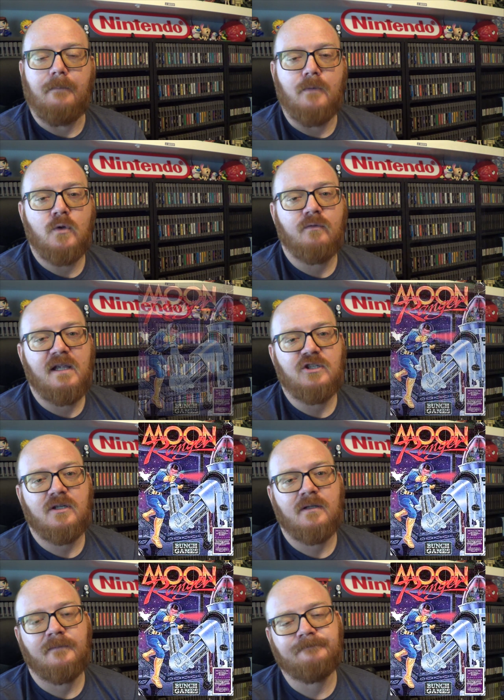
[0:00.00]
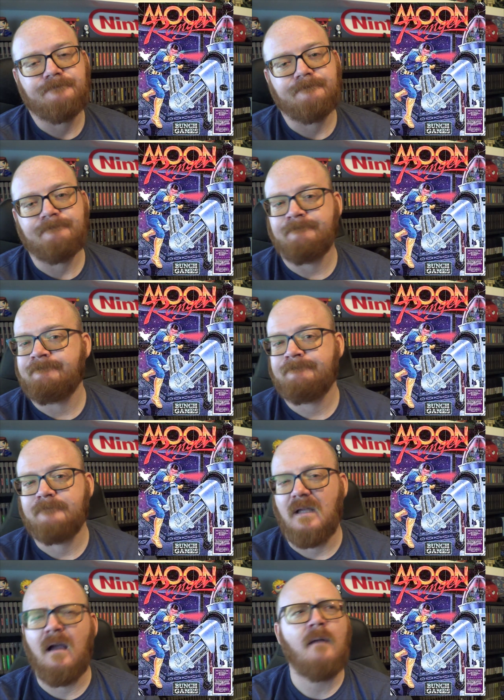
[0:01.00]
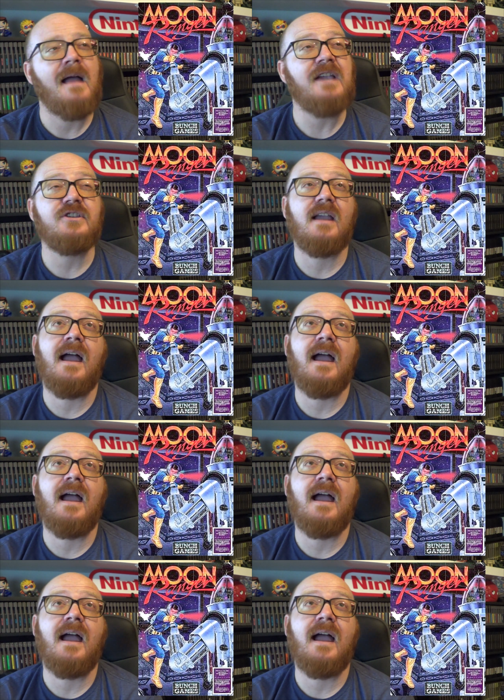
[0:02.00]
Moon Ranger. Actually,